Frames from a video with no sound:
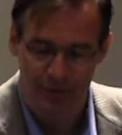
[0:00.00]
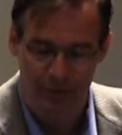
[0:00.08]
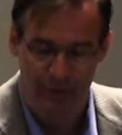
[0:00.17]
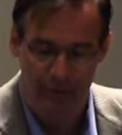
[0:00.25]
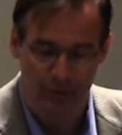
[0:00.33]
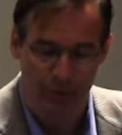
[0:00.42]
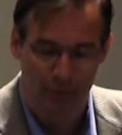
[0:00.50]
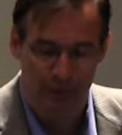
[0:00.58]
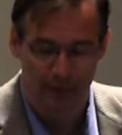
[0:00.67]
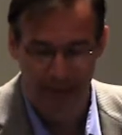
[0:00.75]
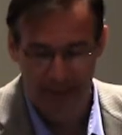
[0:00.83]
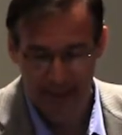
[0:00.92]
during
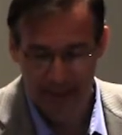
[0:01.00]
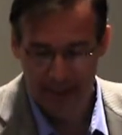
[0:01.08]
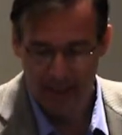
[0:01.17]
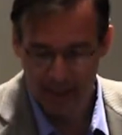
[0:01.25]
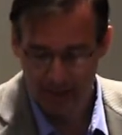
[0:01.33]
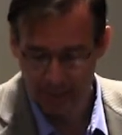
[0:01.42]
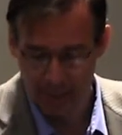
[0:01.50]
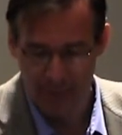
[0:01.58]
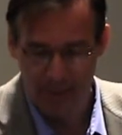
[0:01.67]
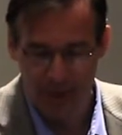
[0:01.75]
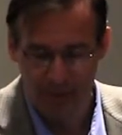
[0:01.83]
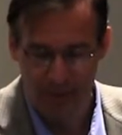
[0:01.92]
forward and inverse
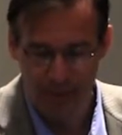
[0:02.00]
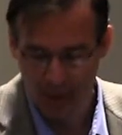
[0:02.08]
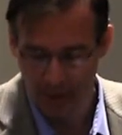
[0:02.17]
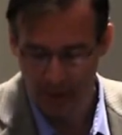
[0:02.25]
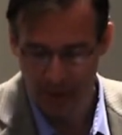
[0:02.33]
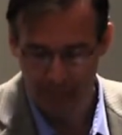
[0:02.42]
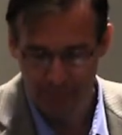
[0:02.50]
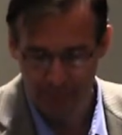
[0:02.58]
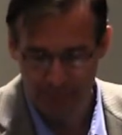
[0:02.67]
modeling.